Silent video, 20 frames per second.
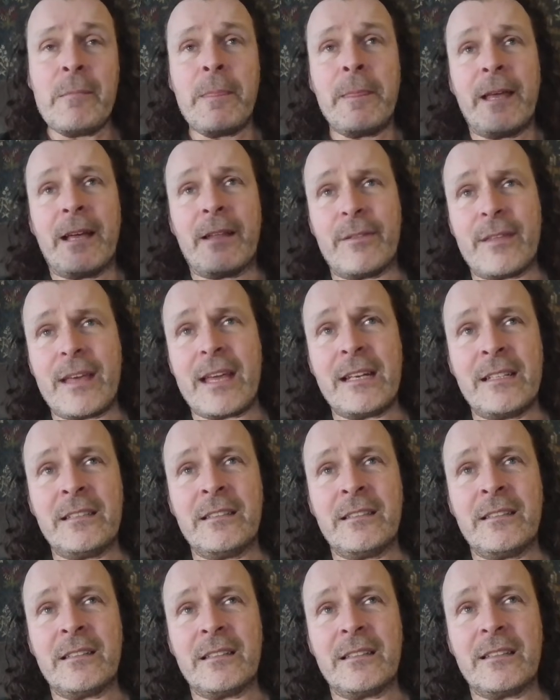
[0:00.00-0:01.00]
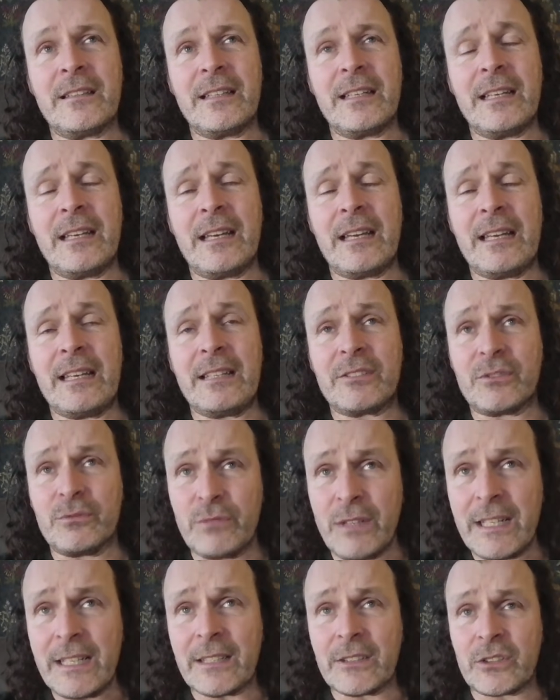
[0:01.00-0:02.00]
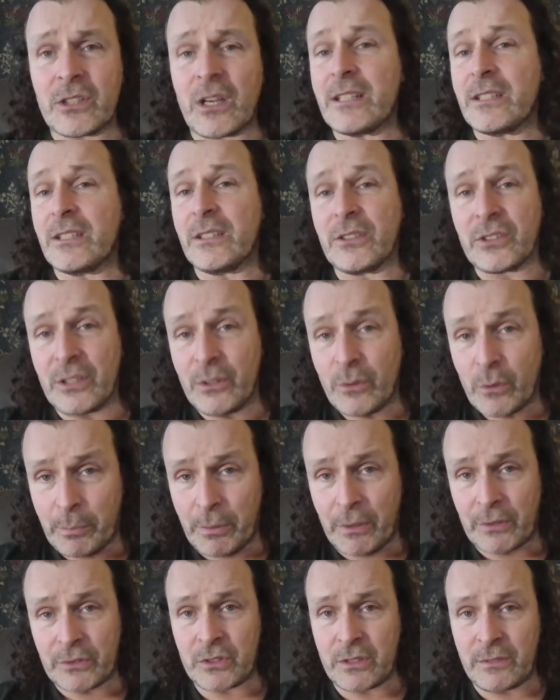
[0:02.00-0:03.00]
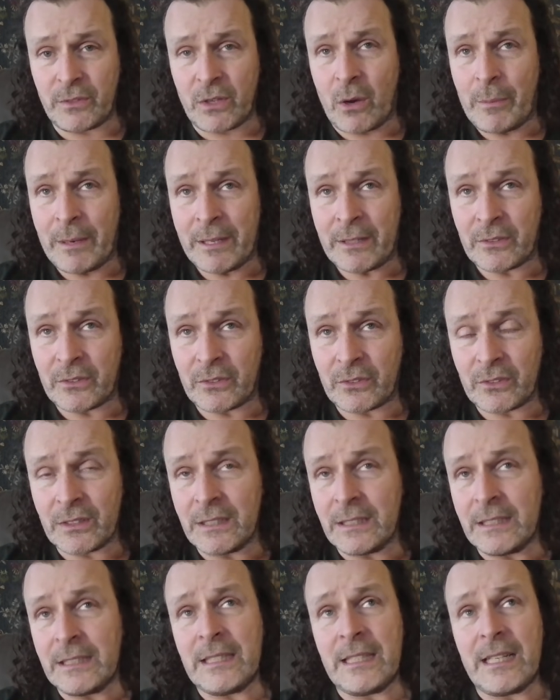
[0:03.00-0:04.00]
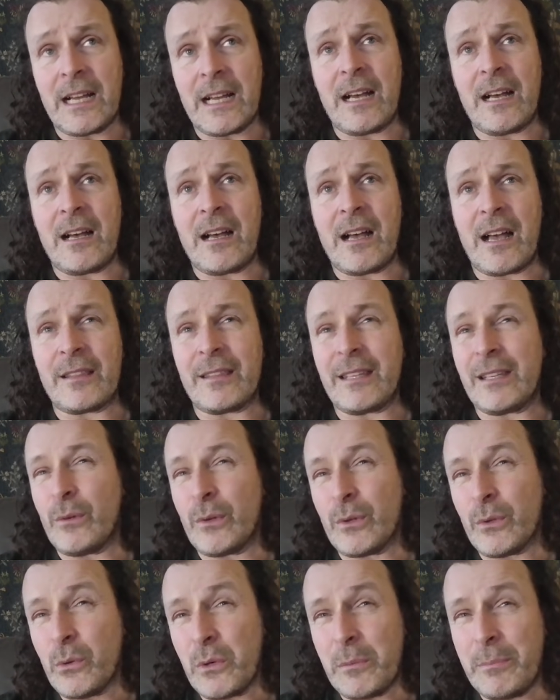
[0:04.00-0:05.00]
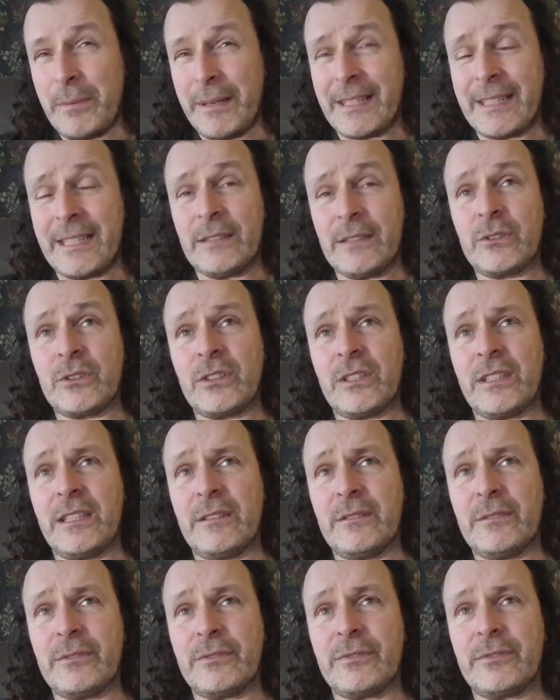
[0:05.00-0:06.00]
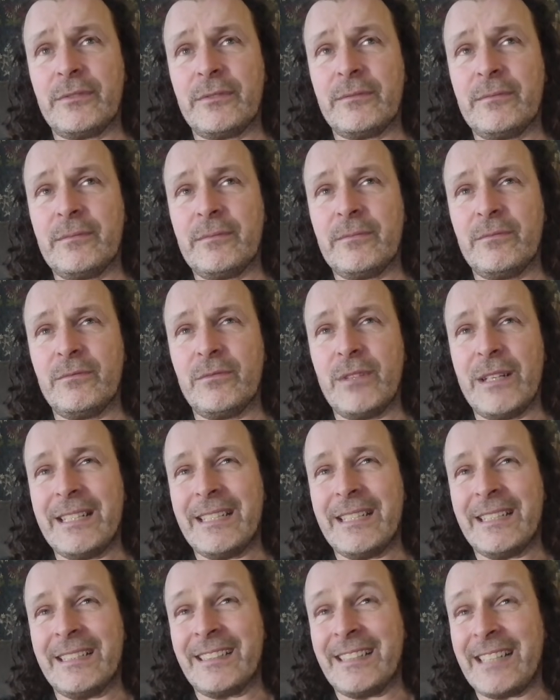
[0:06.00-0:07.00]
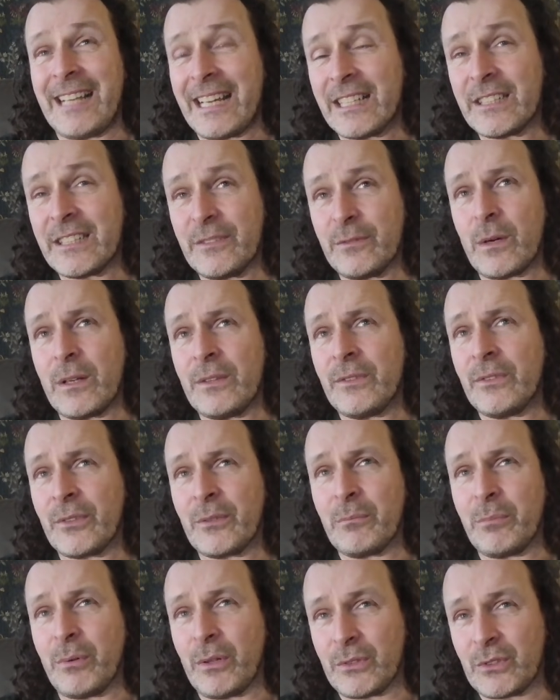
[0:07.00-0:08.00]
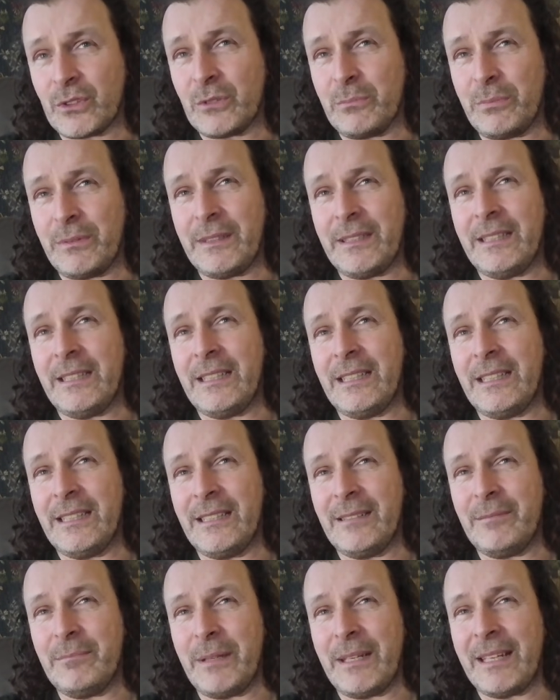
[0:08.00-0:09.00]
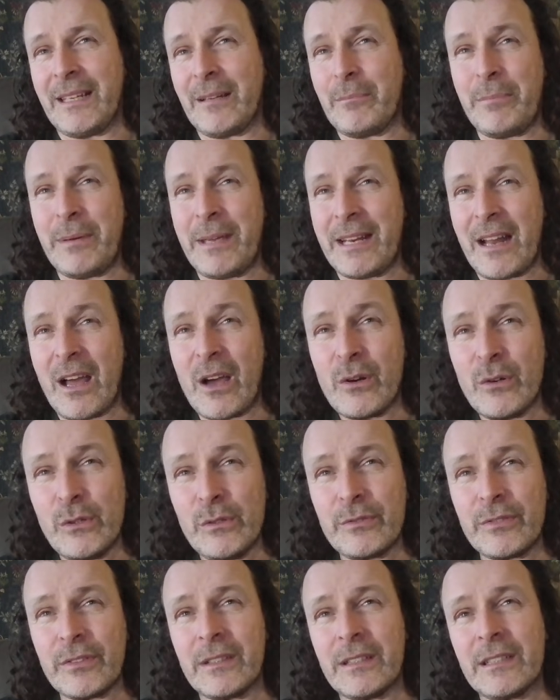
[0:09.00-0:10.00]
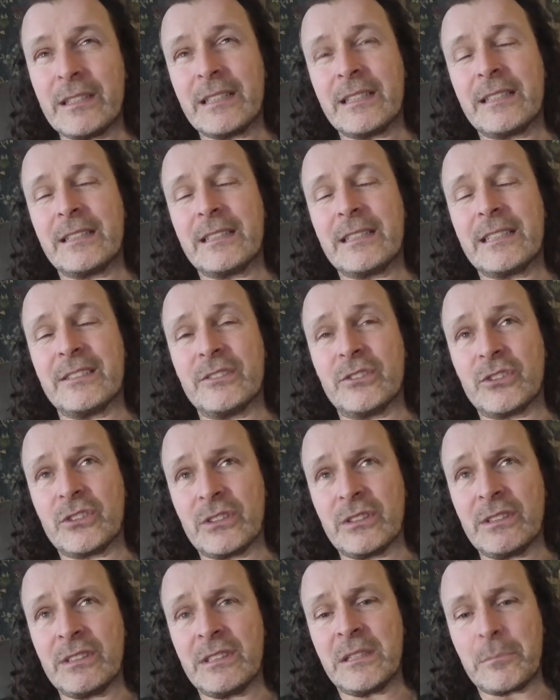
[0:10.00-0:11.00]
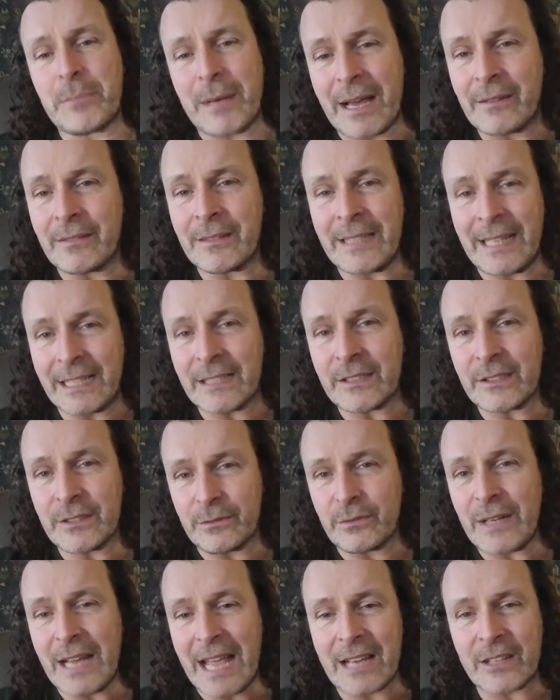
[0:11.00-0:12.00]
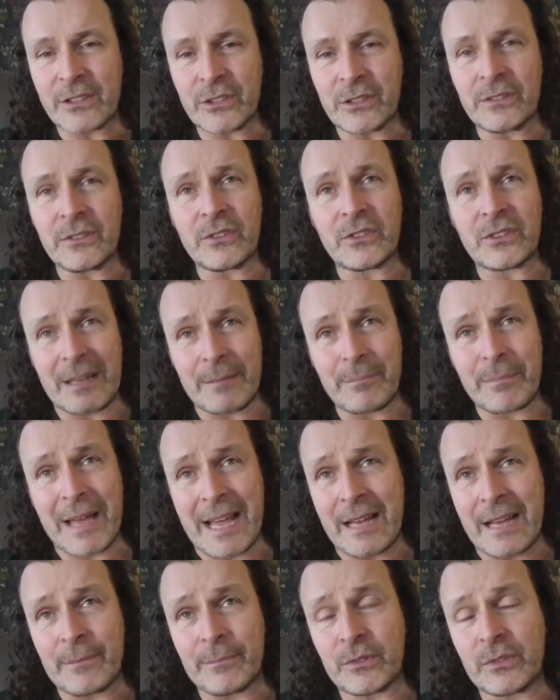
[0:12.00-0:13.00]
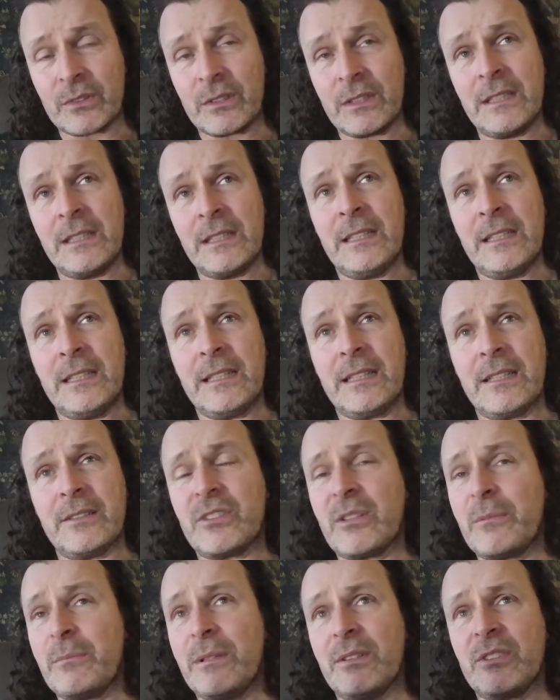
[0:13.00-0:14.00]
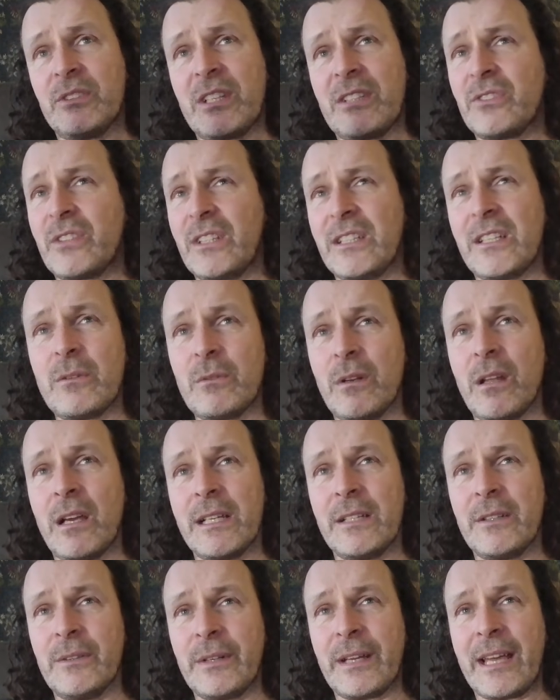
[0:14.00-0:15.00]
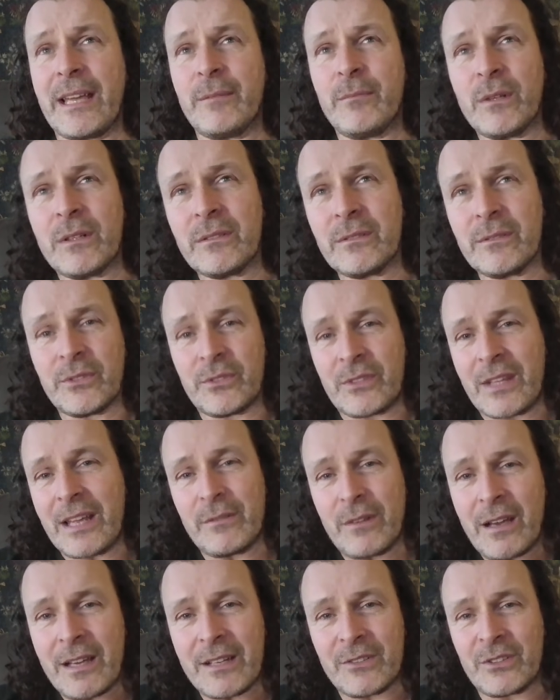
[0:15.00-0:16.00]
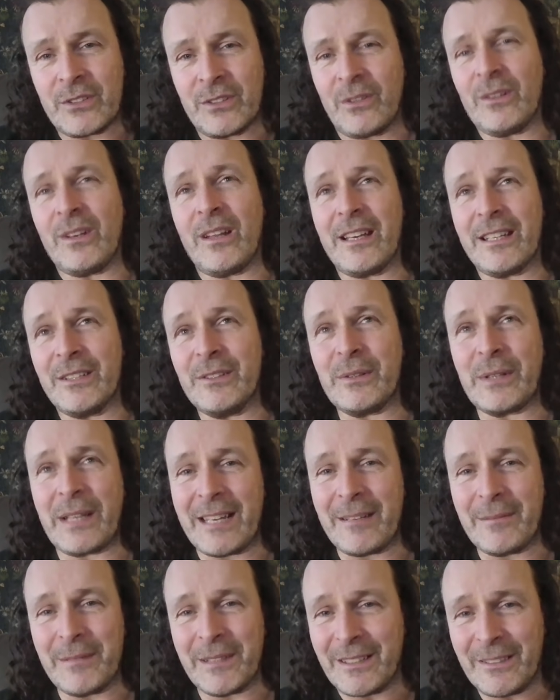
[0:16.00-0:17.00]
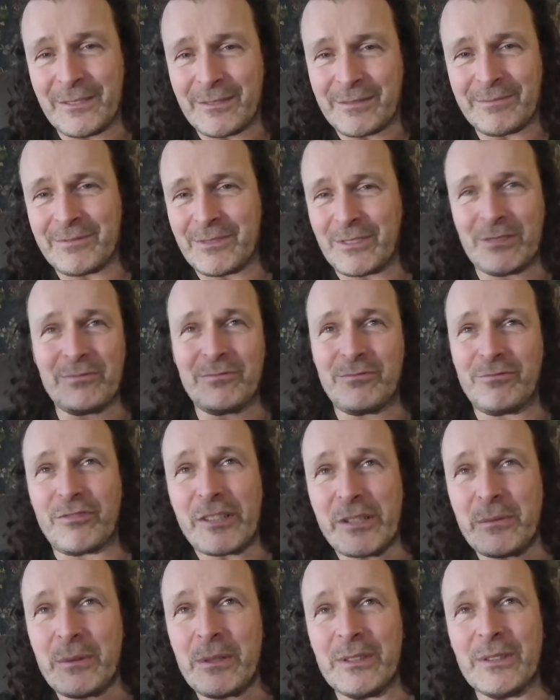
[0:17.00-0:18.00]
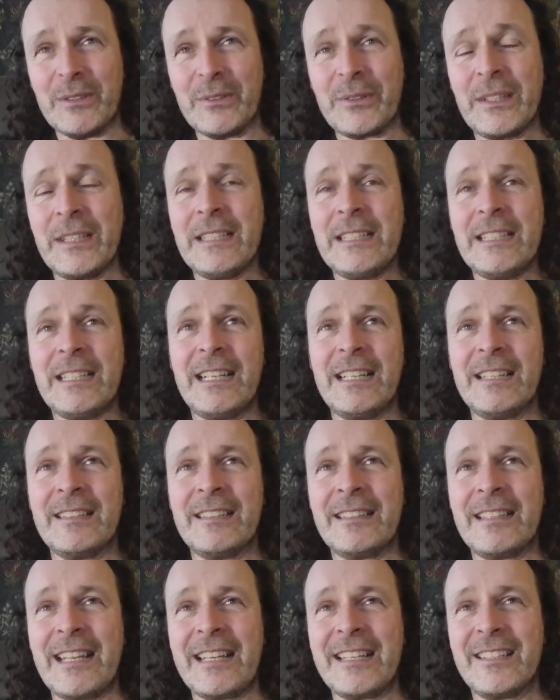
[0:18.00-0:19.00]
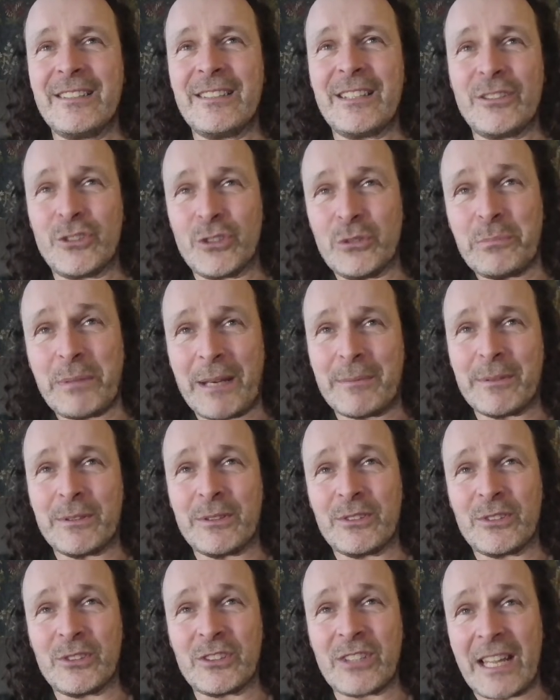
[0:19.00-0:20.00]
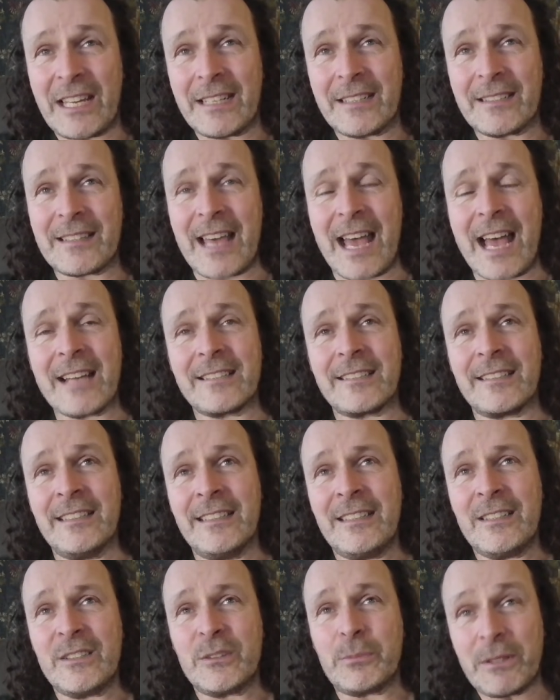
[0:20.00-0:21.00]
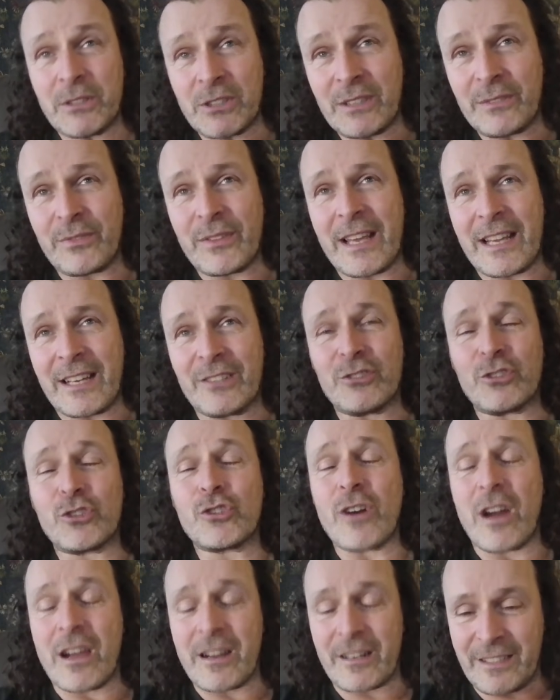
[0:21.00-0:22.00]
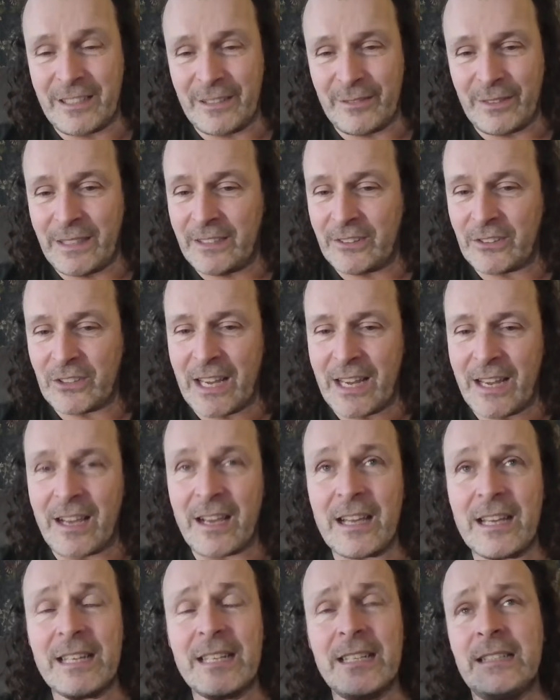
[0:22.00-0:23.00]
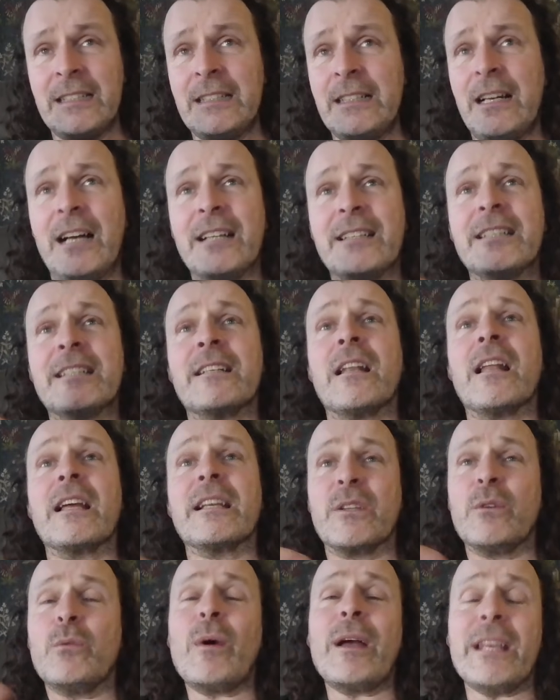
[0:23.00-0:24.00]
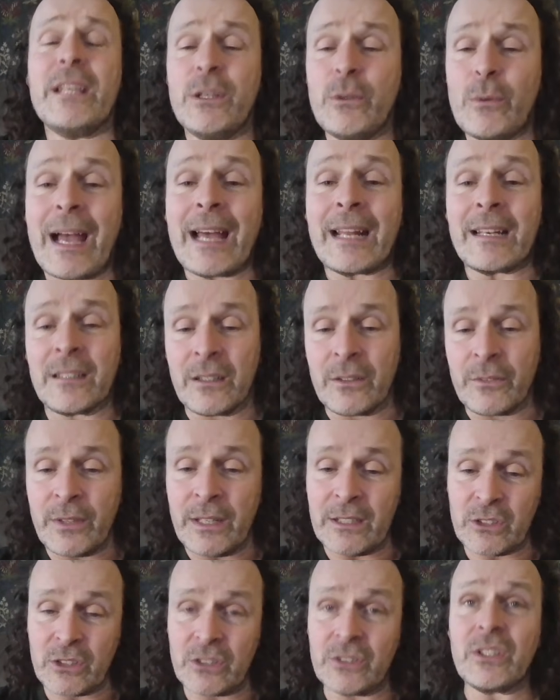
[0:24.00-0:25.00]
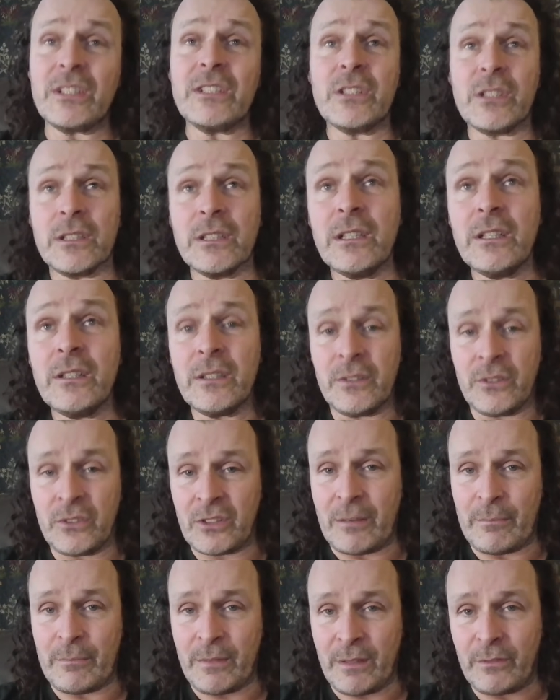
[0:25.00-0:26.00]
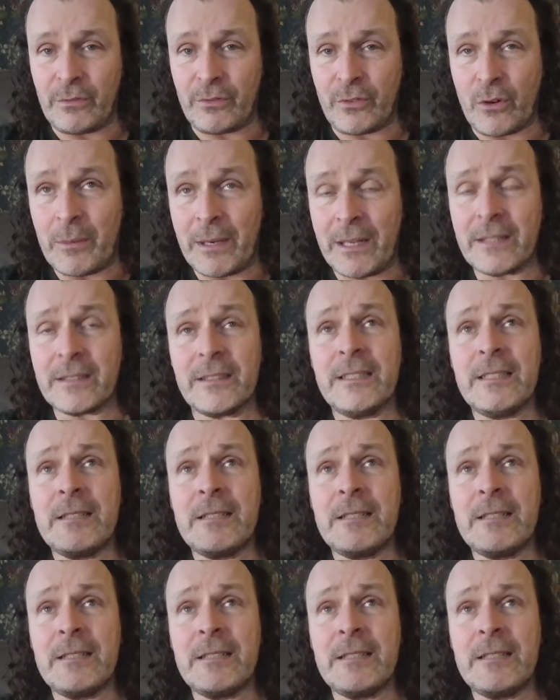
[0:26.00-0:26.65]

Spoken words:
And then it's really exciting to see all the positive comments. I think we're all a bit guilty of reading the negative ones and possibly being a bit over concerned about negative reactions, perhaps. If somebody says they don't like your game, well, it's their right to not like your game, it's a free world. And they should be able to state that, especially if they're constructive and they say, I didn't like the way you handled this, because then you can learn something from it.